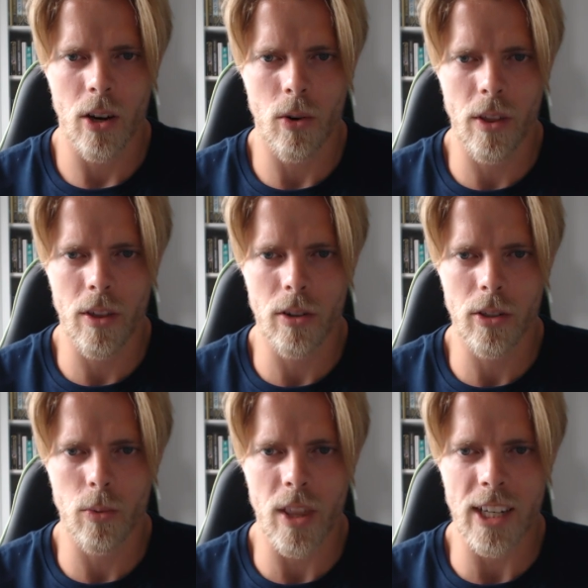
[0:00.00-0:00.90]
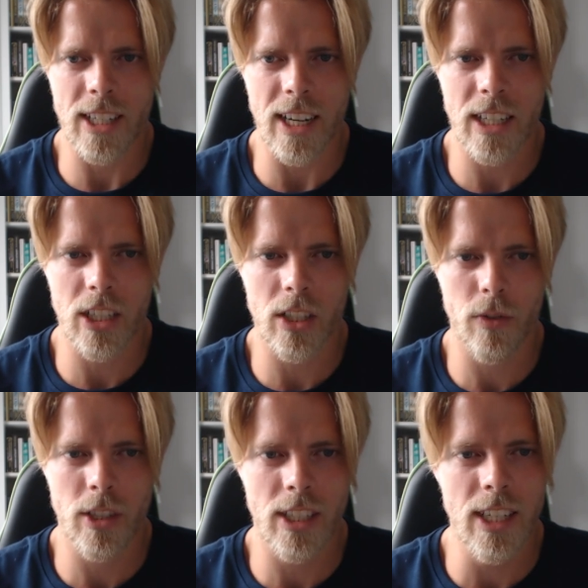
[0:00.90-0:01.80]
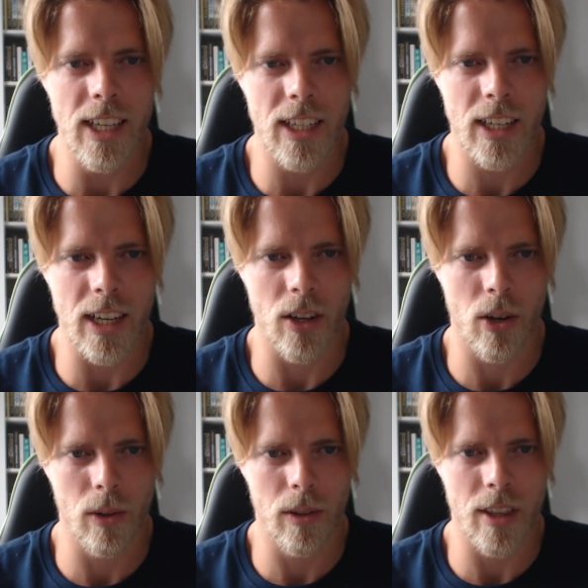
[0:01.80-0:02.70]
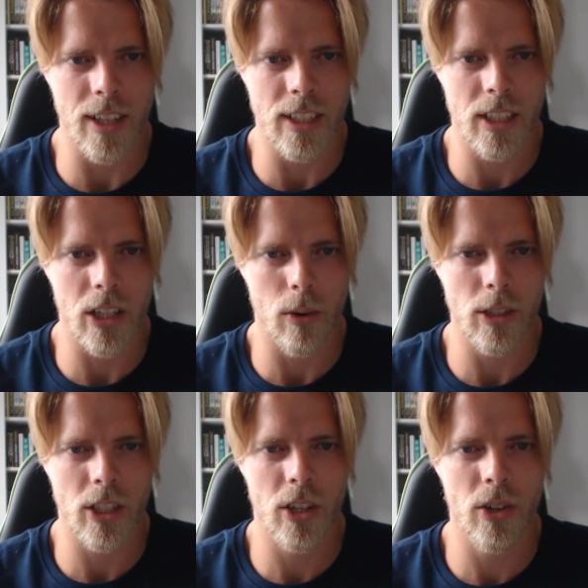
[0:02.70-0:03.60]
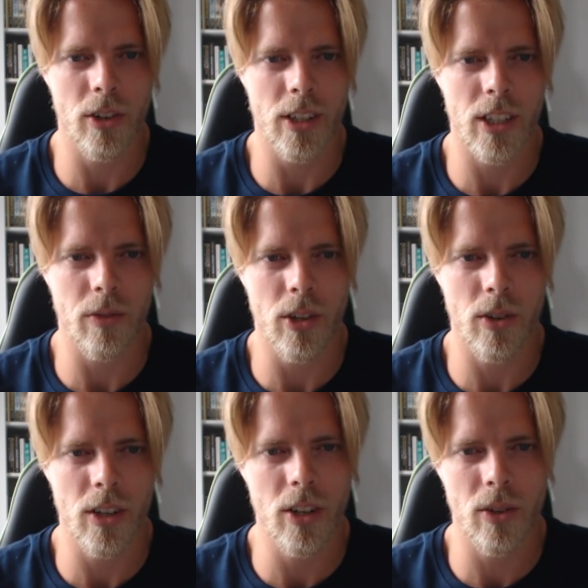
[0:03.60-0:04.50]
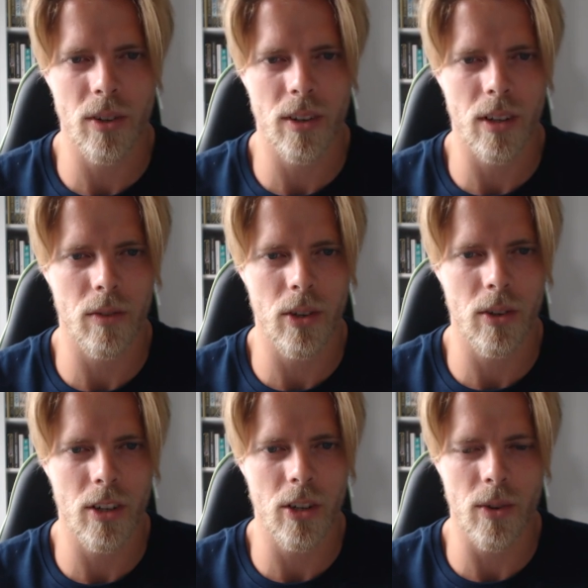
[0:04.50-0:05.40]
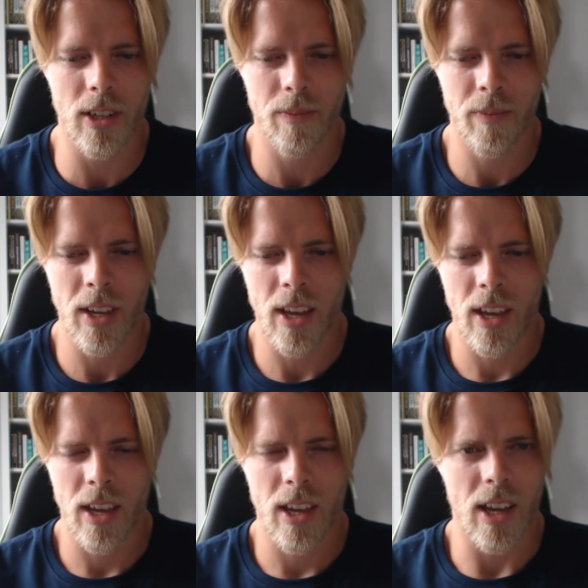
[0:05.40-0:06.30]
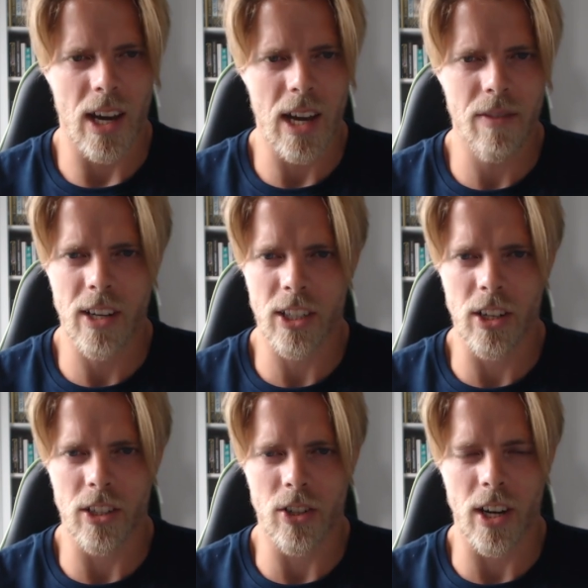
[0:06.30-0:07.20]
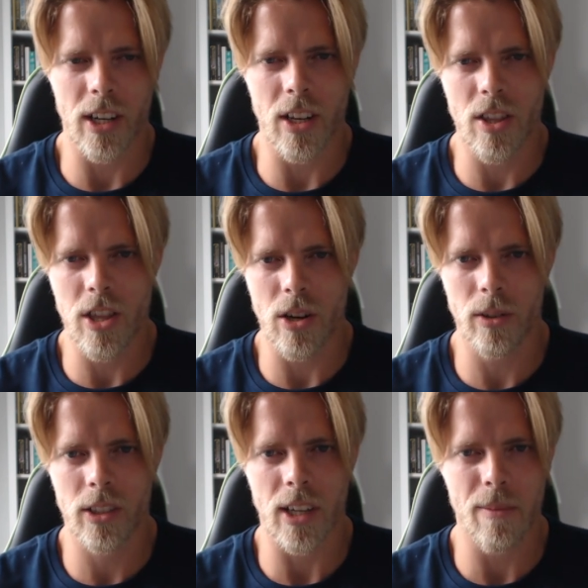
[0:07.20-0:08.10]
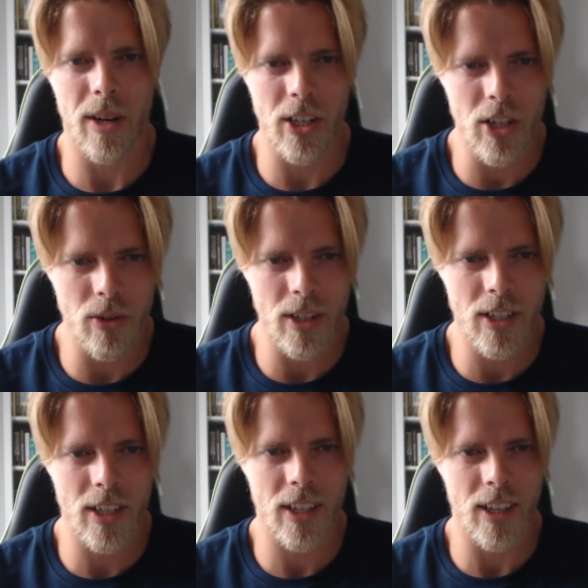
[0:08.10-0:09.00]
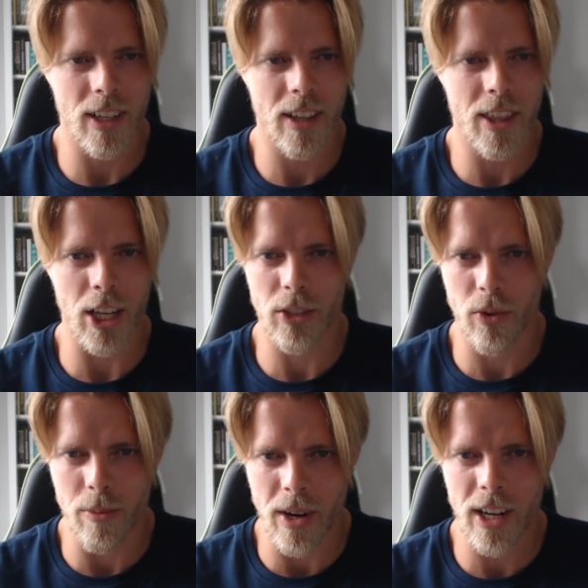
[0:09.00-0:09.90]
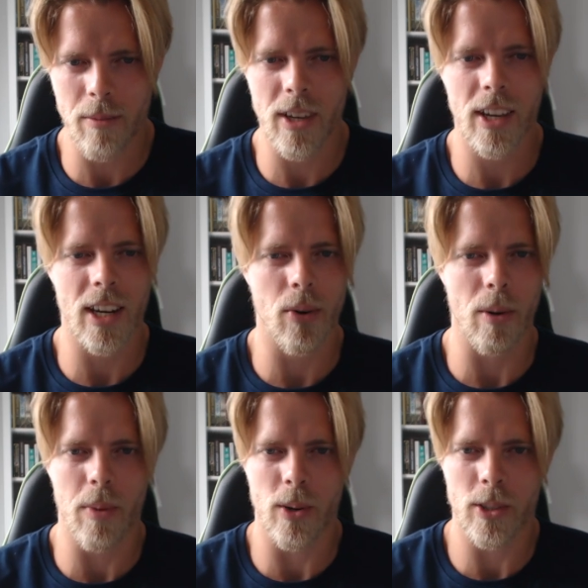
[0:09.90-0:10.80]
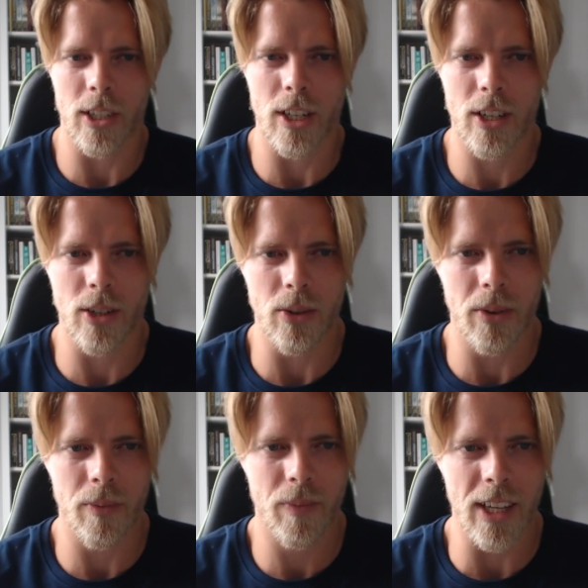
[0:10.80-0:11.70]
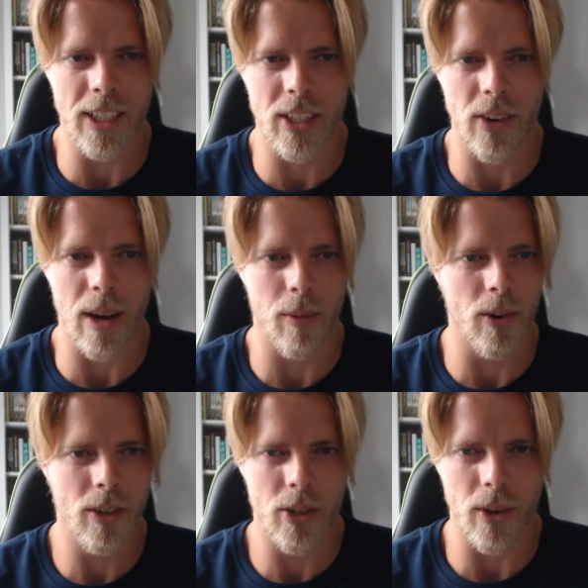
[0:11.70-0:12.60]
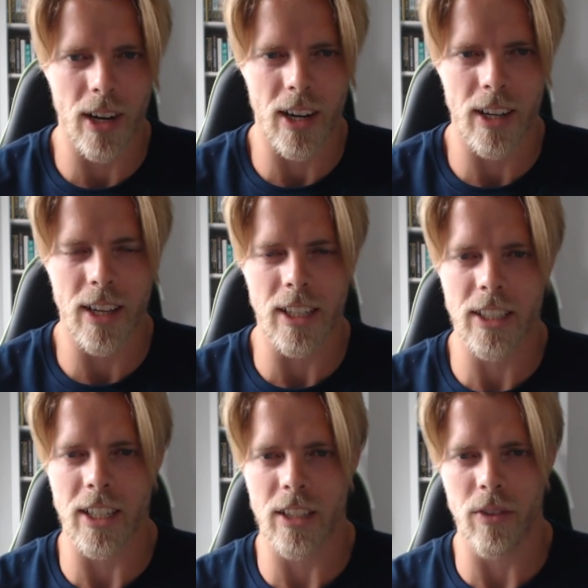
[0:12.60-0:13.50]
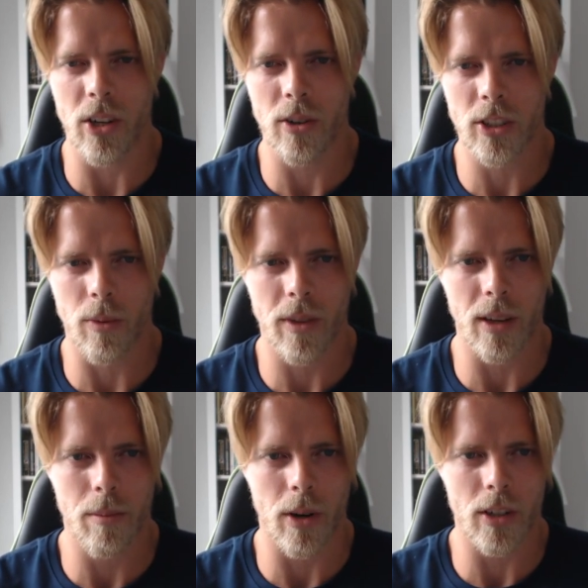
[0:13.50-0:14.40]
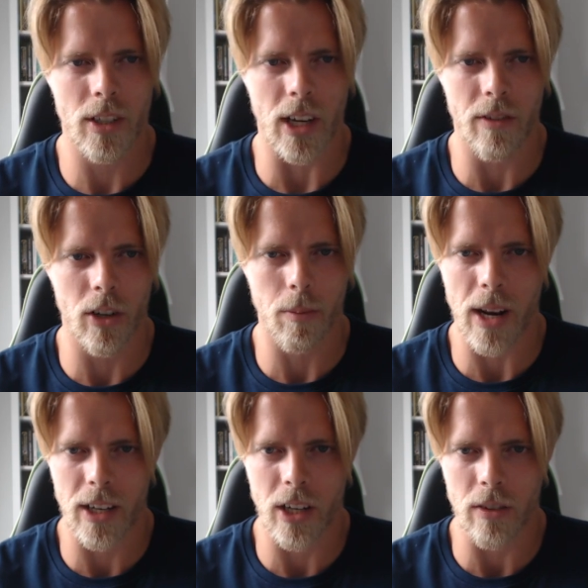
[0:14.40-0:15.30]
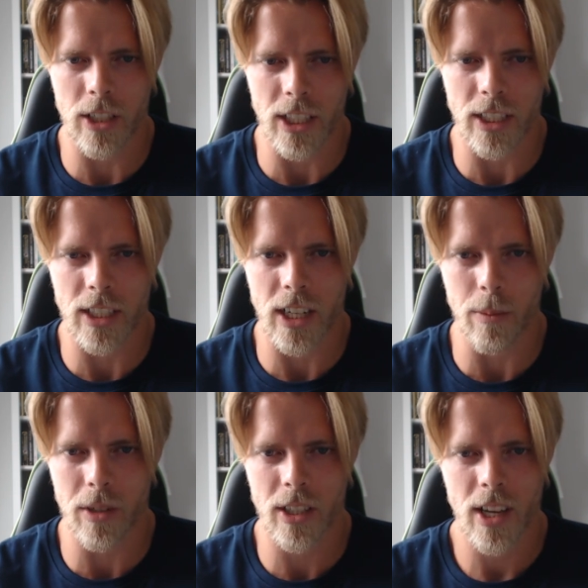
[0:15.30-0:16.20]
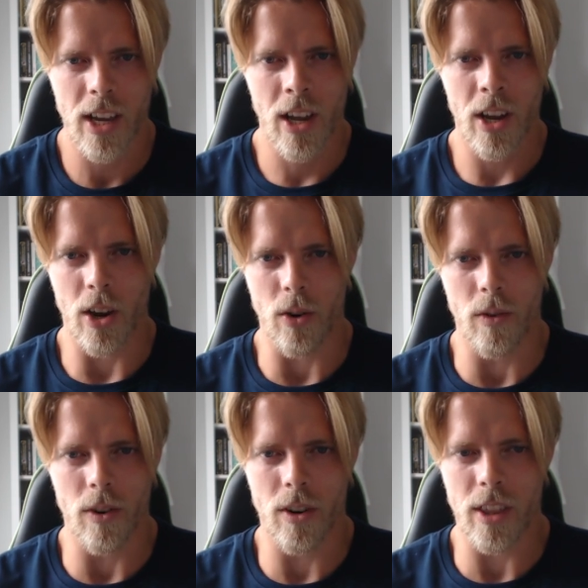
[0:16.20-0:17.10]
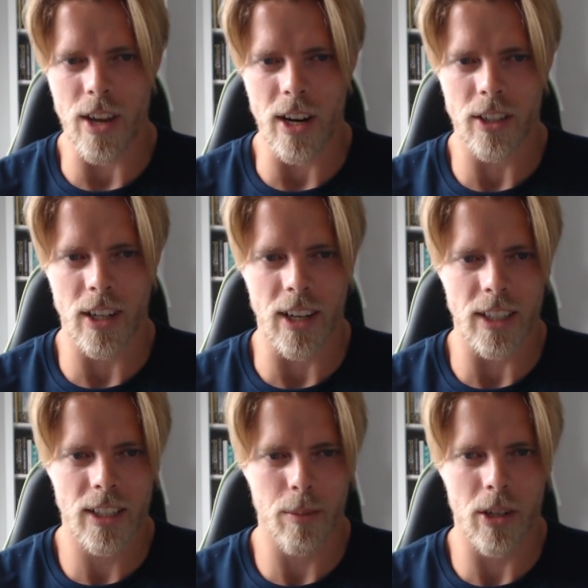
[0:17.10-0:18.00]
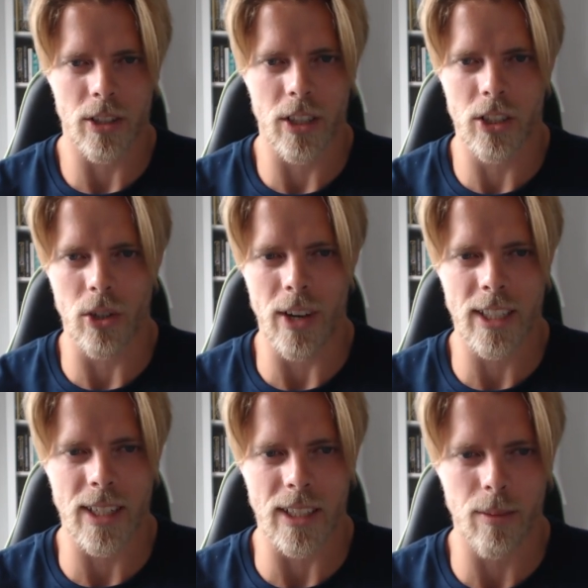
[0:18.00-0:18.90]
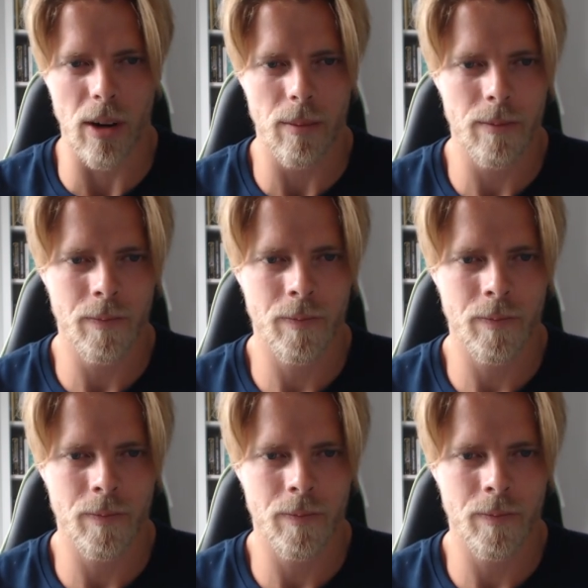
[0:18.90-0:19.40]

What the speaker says: Only those with the tightest physique can hold this, so I was curious if you could do it. I haven't actually tried those. I might do it. Thanks for reminding me, and I will post it to Instagram or to a Gaines Kitchen video or something. But I've done plenty of chins and dips over the years, at least, because they're so accessible.